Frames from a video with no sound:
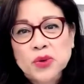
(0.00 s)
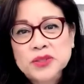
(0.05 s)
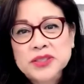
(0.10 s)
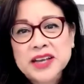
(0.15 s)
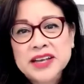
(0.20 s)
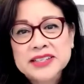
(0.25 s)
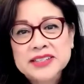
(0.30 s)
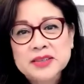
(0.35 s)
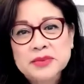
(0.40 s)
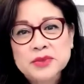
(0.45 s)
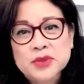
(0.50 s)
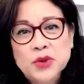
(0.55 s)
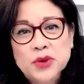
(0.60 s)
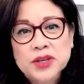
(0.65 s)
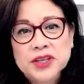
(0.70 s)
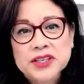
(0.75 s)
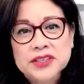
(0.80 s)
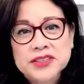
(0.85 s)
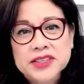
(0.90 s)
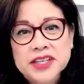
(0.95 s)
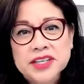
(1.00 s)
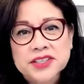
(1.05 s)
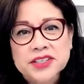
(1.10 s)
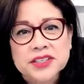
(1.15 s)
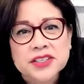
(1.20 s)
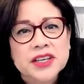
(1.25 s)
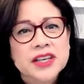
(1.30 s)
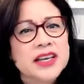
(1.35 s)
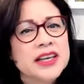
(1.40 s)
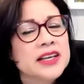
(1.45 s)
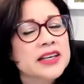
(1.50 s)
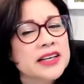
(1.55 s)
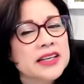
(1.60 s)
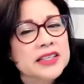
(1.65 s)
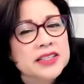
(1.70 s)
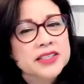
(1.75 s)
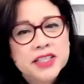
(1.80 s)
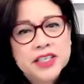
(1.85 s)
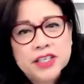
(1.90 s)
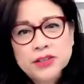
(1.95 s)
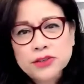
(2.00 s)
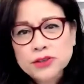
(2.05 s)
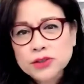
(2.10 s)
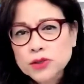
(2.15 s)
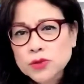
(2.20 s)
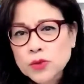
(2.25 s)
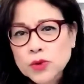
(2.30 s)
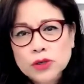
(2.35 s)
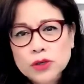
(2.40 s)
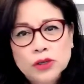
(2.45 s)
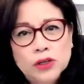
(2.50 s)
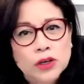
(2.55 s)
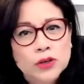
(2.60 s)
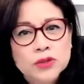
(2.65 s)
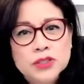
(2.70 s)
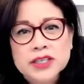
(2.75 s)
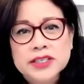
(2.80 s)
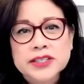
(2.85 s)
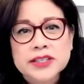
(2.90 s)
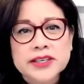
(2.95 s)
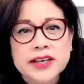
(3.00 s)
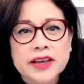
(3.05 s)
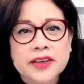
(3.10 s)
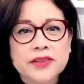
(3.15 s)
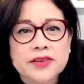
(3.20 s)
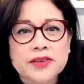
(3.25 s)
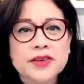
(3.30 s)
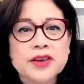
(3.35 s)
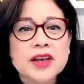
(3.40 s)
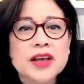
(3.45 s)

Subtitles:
Customs Organization continue to work closely together